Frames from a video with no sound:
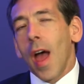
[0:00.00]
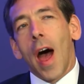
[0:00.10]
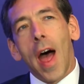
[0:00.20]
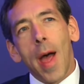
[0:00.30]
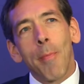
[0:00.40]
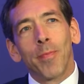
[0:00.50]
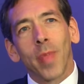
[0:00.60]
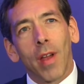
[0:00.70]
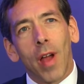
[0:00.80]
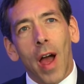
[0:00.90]

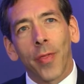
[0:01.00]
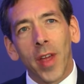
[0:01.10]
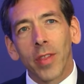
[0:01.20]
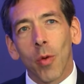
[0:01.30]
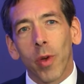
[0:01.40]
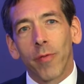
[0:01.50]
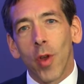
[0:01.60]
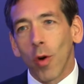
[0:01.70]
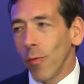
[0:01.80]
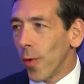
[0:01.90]
I think that we've
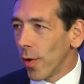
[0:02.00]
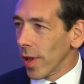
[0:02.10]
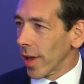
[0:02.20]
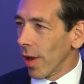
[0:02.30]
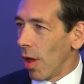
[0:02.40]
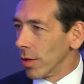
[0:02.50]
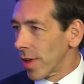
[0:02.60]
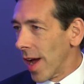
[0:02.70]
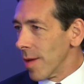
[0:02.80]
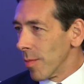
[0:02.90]
known for really a long
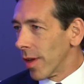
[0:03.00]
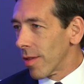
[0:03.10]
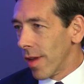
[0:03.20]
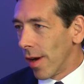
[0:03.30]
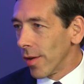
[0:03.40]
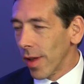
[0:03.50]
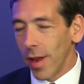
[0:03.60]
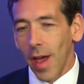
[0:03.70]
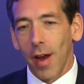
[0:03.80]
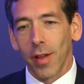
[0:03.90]
time that certain
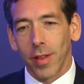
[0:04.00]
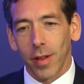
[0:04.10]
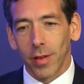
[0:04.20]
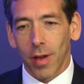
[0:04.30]
inherited